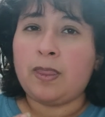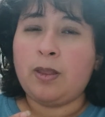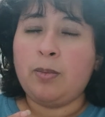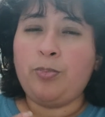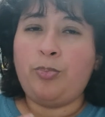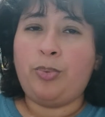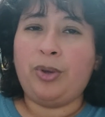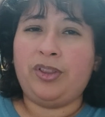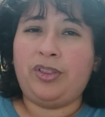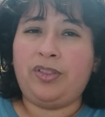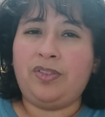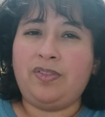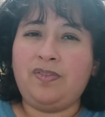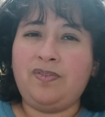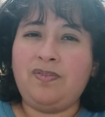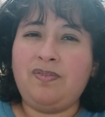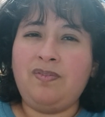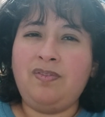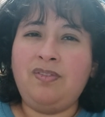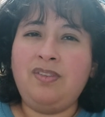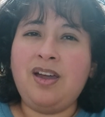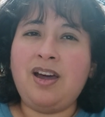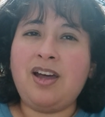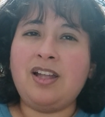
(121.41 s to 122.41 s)
but
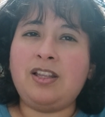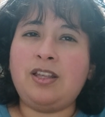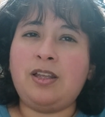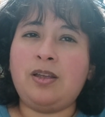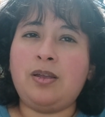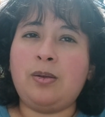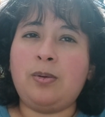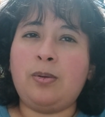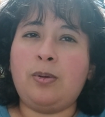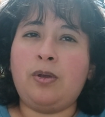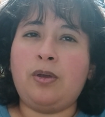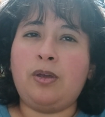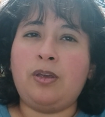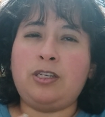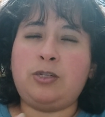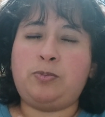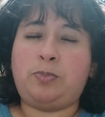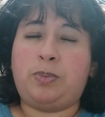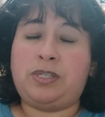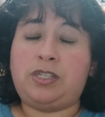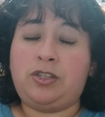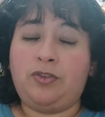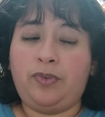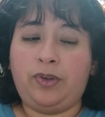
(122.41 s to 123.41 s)
not
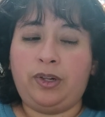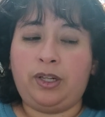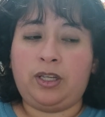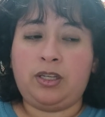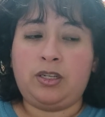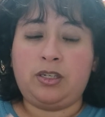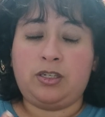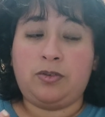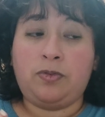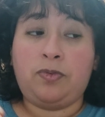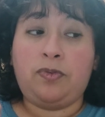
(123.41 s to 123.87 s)
specifically to